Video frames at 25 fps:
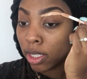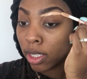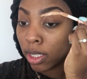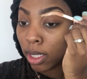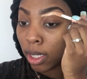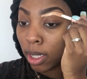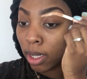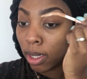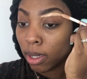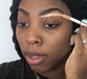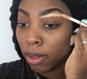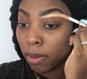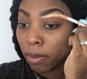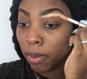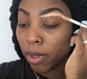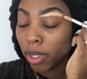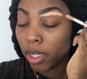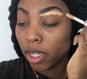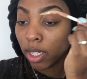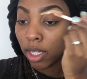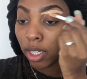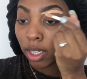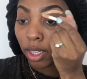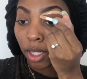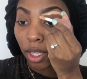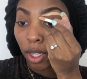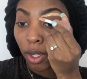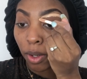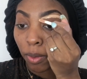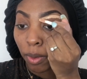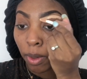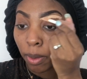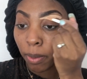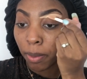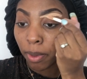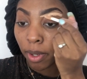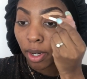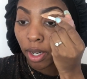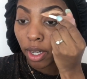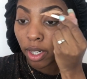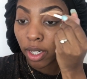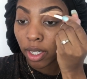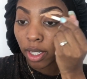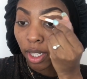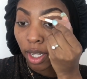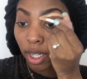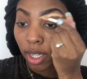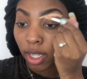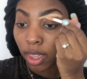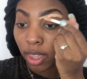some in the lower
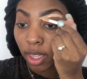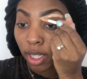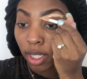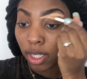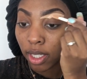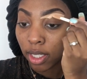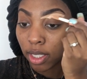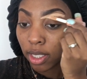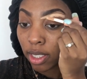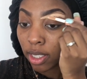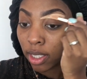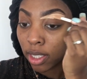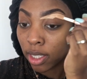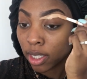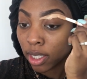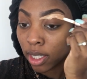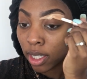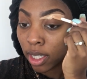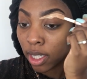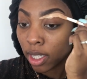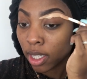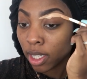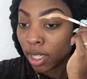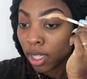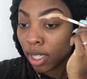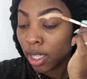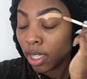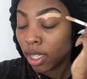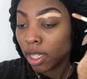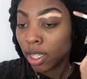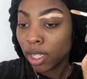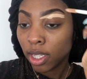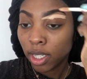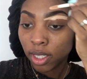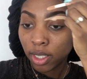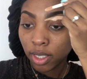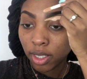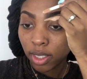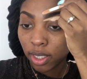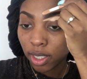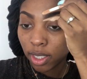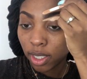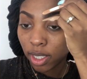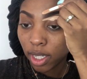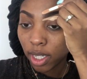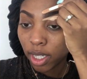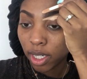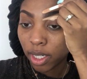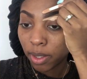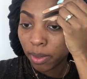part like this.
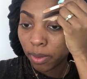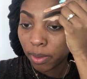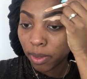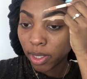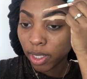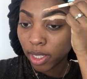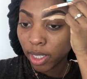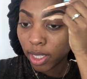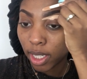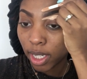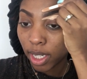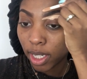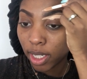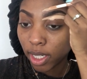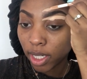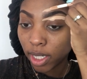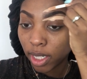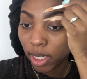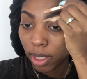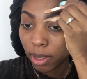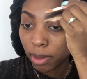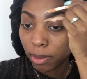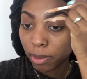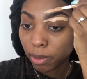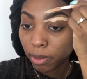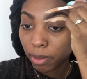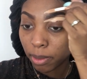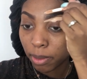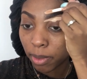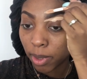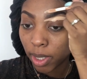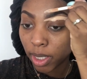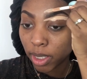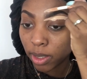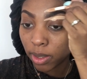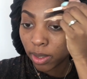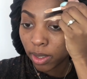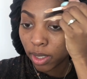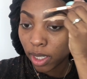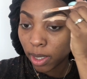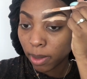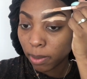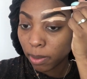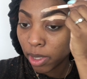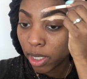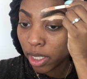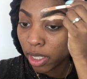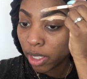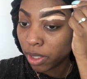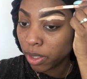See, I didn't really line it up. Watch what
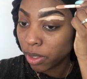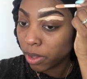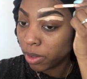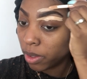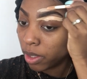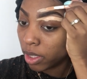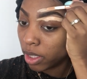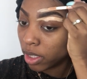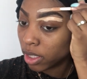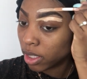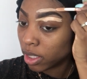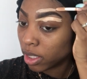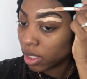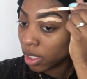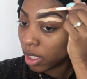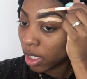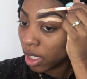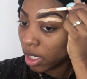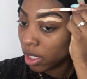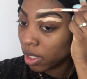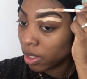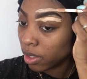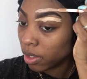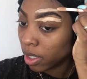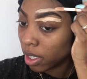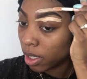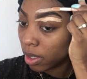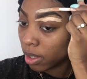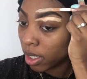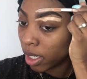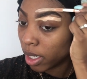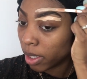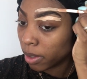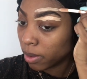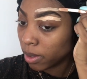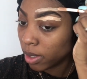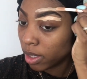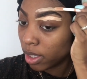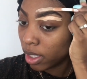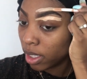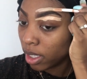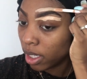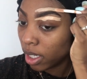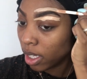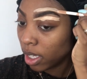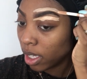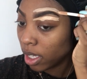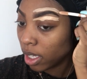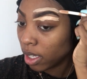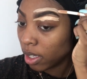gonna do, because I know y'all like, what the
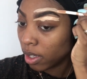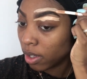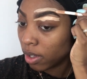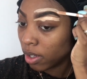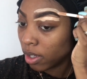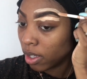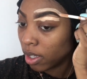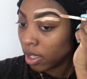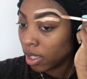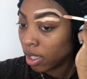hell?